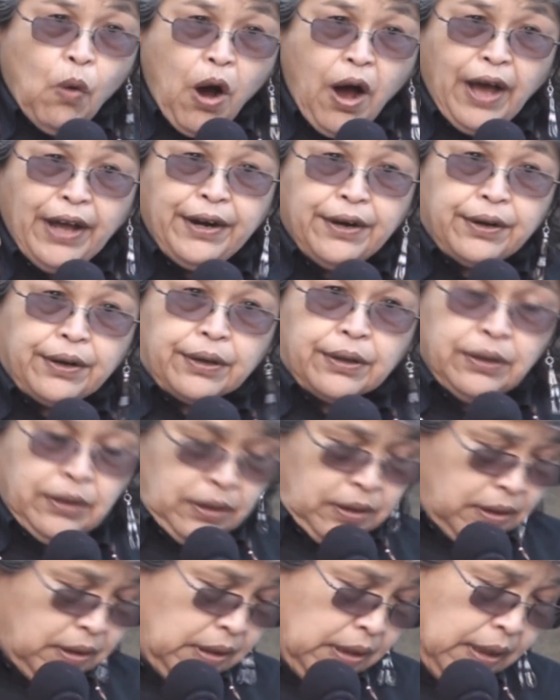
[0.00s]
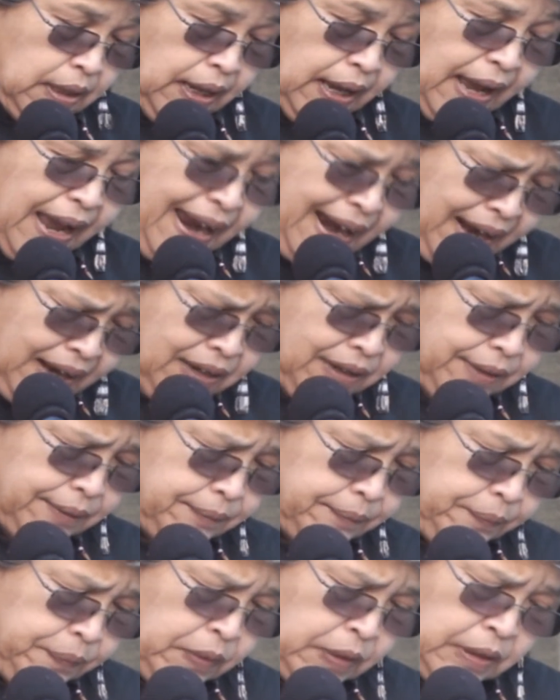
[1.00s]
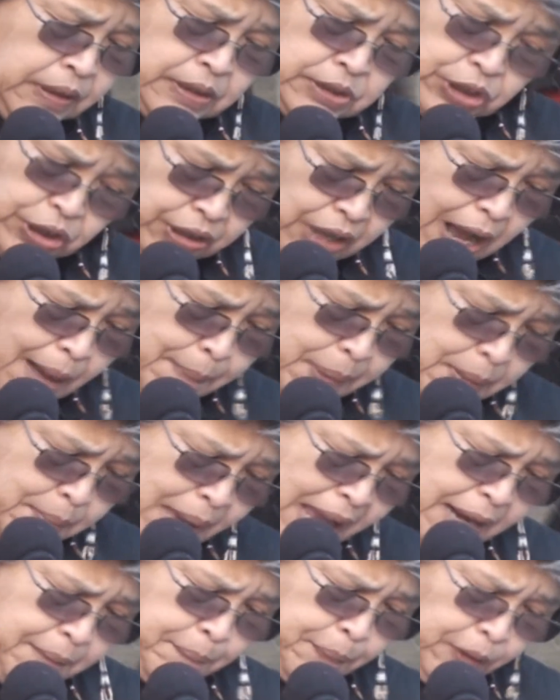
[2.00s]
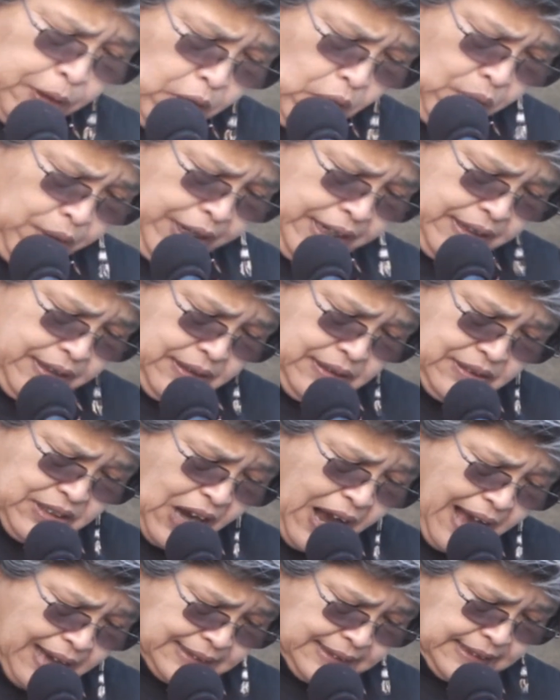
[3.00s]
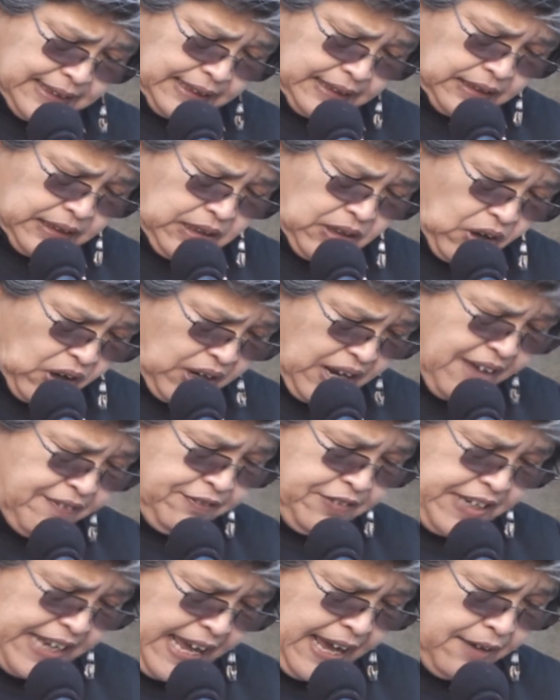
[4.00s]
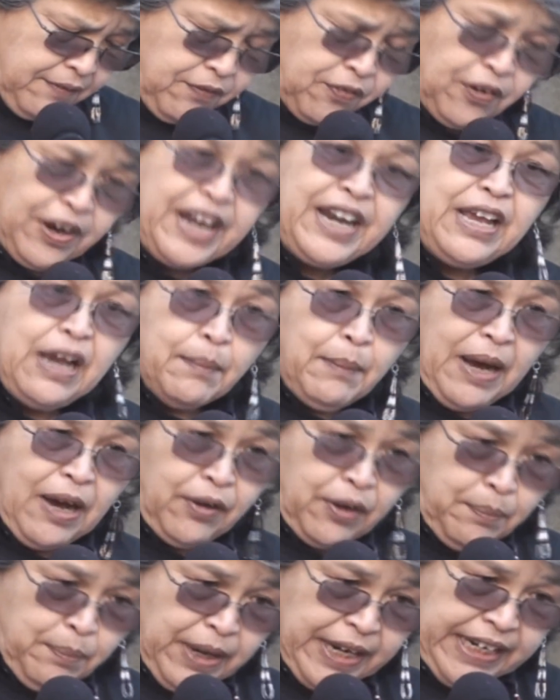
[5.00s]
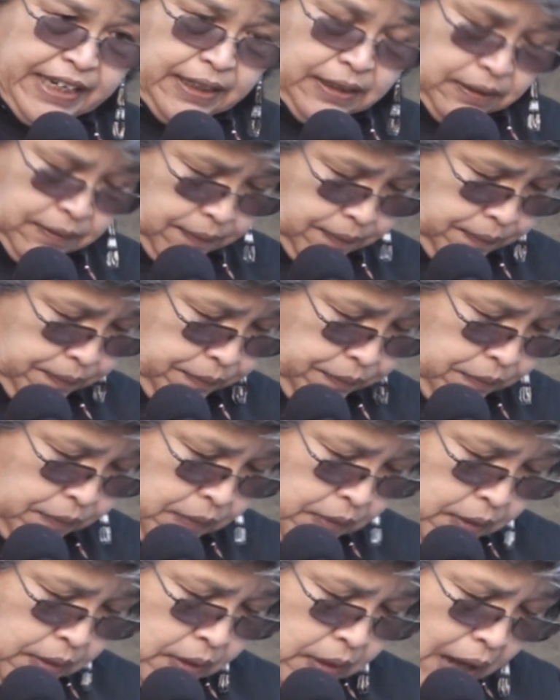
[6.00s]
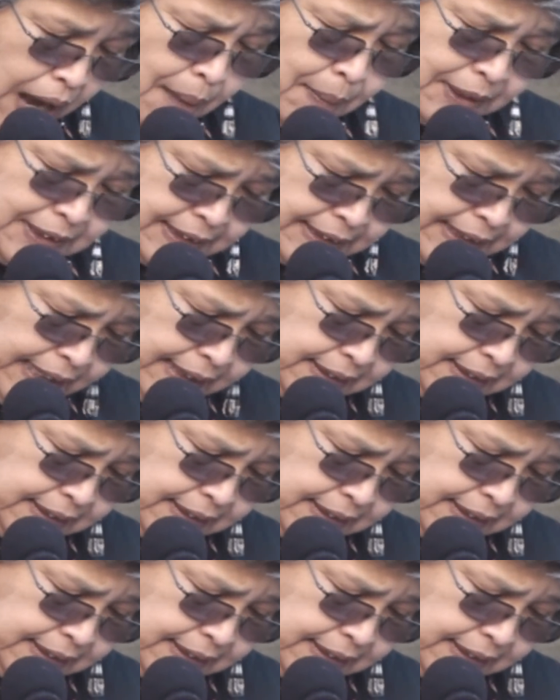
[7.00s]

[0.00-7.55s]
water, air should not be made polluted, toxic, or left dead for any amount of money. Common